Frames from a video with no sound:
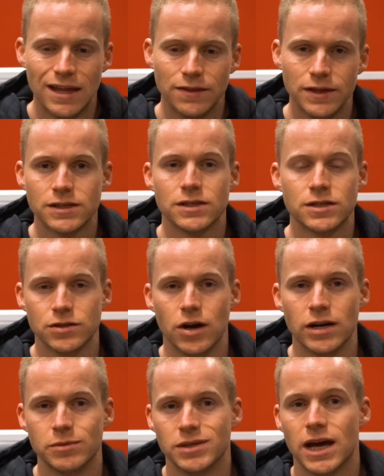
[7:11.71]
This is
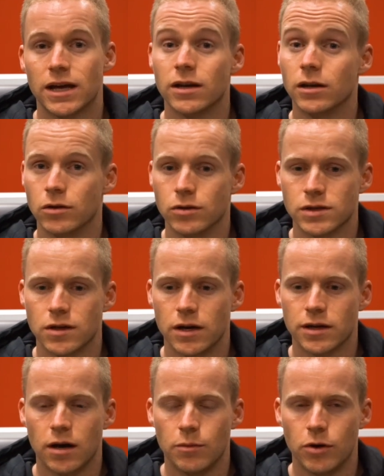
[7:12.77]
designed to be taken
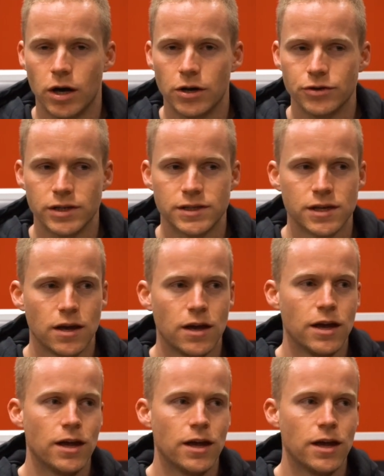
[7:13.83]
alongside carbohydrates.